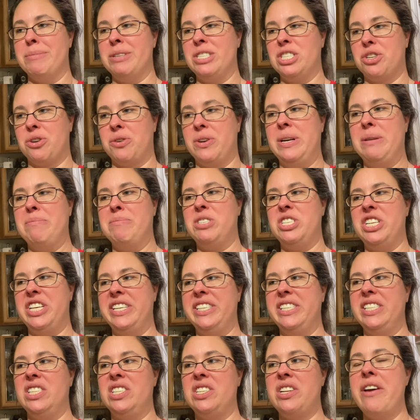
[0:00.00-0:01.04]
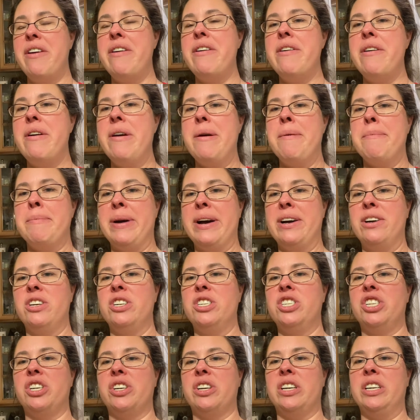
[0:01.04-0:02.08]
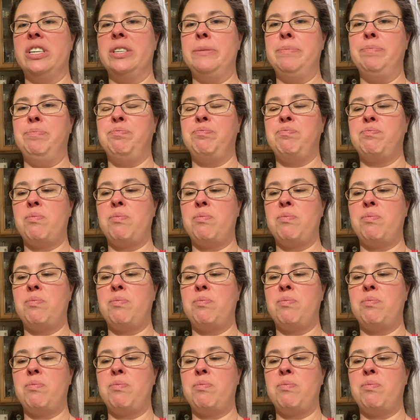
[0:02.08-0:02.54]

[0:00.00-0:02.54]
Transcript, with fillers: It's cream cheese, powdered sugar,